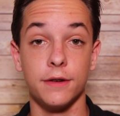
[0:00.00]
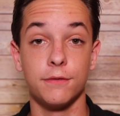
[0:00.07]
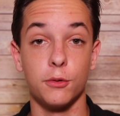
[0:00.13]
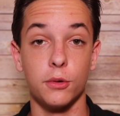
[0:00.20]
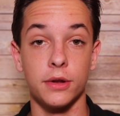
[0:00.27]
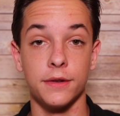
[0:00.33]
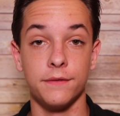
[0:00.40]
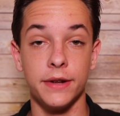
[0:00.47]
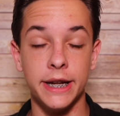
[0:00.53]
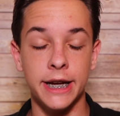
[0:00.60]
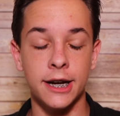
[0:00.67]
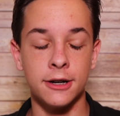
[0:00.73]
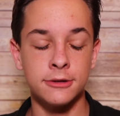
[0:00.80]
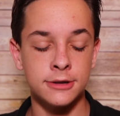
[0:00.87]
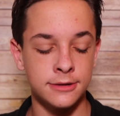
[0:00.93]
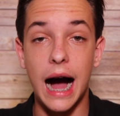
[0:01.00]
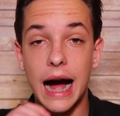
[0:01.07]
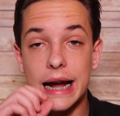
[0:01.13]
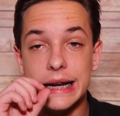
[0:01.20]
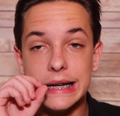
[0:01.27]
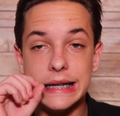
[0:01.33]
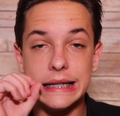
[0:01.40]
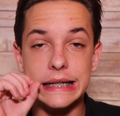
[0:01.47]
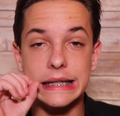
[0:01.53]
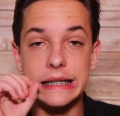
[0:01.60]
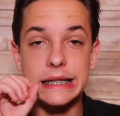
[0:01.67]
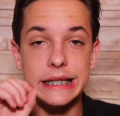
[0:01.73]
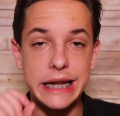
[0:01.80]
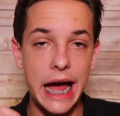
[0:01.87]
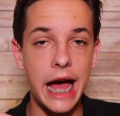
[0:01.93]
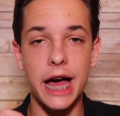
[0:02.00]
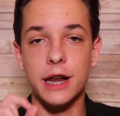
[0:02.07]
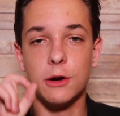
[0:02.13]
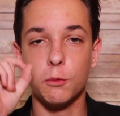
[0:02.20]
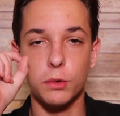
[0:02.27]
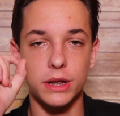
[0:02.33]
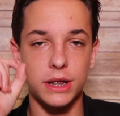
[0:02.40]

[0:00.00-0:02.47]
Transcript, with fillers: for the video, I instead